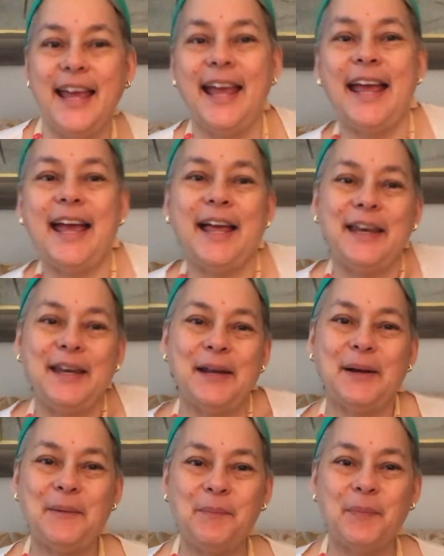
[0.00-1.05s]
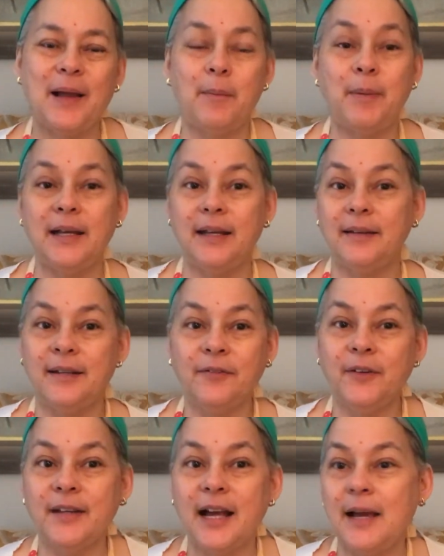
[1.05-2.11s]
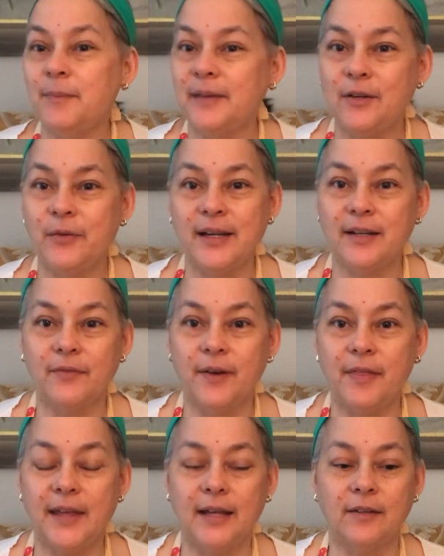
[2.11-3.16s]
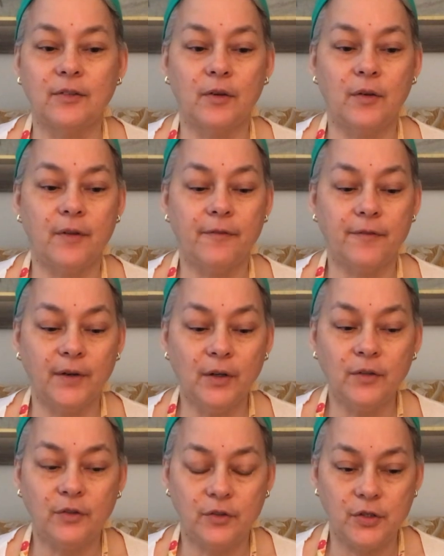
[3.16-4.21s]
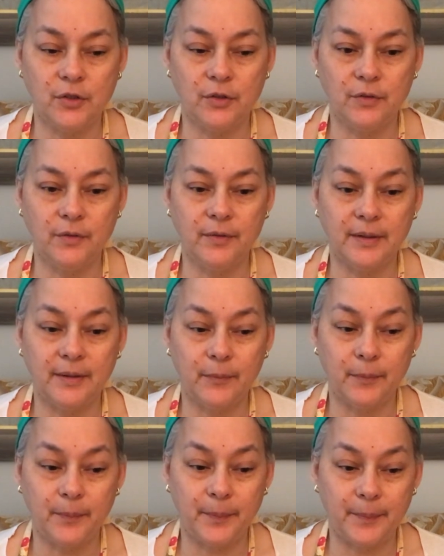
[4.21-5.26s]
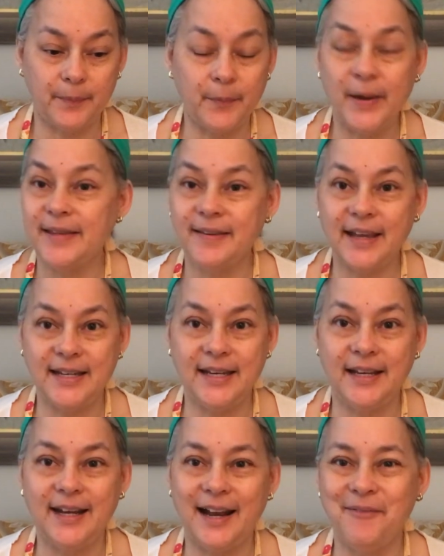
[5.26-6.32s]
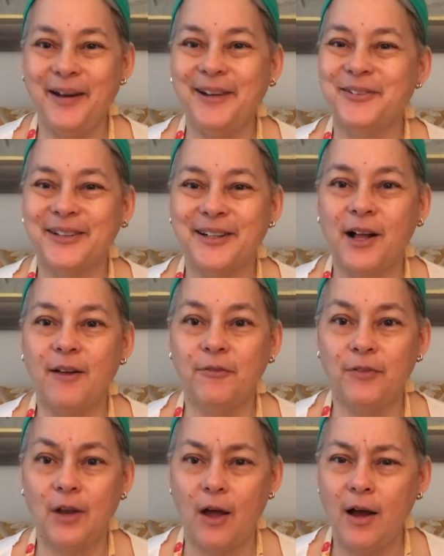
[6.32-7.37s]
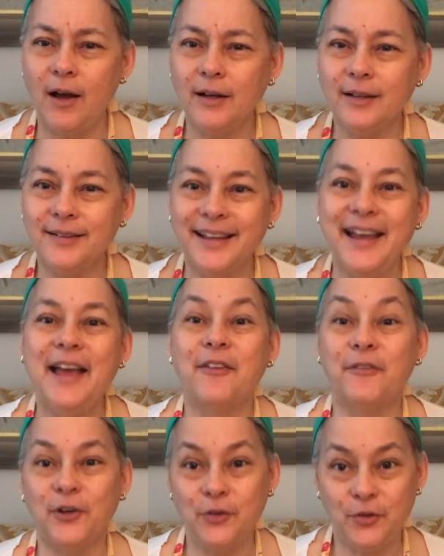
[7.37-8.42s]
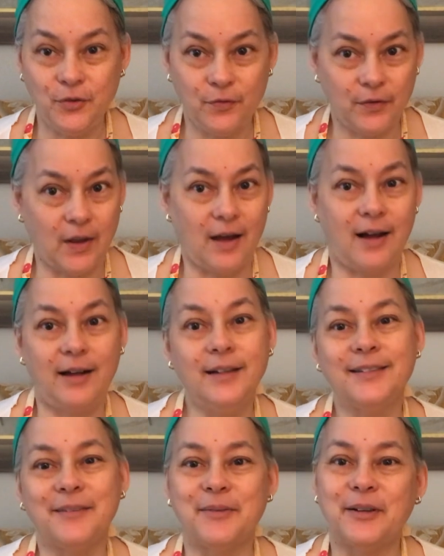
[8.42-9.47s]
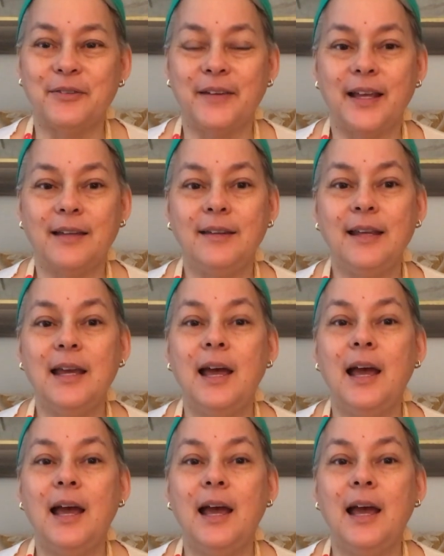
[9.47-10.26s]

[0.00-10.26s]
And, um, but different times I drink different things. So the first two ones I did, I'm not sure what to call vlogs. First two vlogs, I'm so fancy.